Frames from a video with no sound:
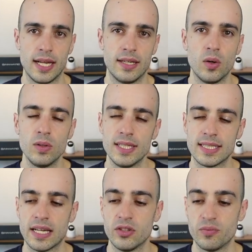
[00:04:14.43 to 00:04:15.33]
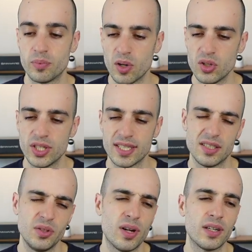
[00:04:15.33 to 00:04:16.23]
and all these kind of
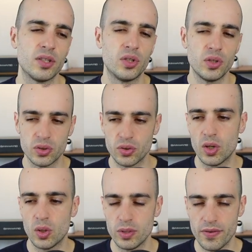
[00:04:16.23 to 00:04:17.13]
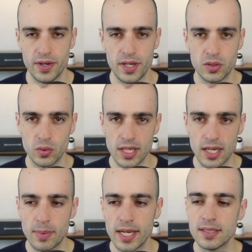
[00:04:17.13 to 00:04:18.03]
projects, you are good to go with 32
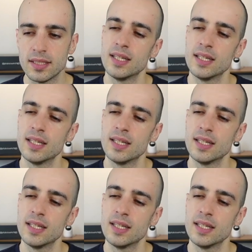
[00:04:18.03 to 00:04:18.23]
GB.